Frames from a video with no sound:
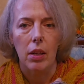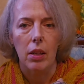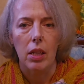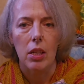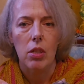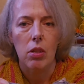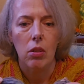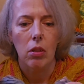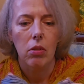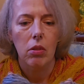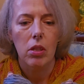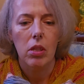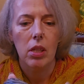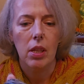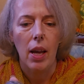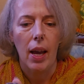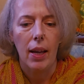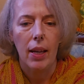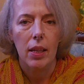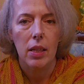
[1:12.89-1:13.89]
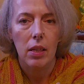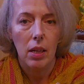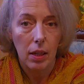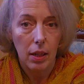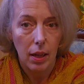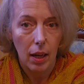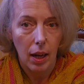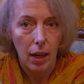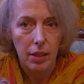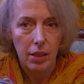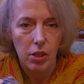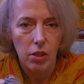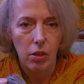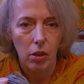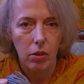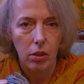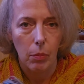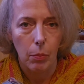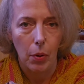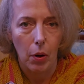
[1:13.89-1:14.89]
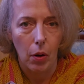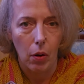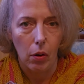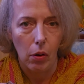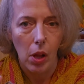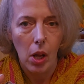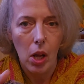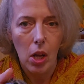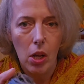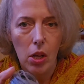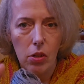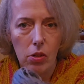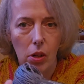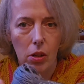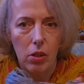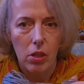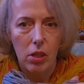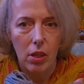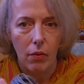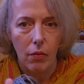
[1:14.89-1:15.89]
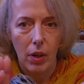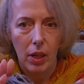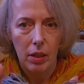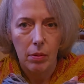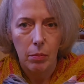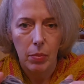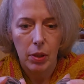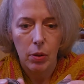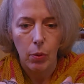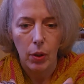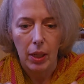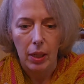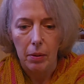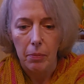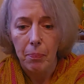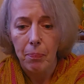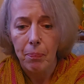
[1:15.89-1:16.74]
It's not a skein and it's not a ball, so it's somewhere in between.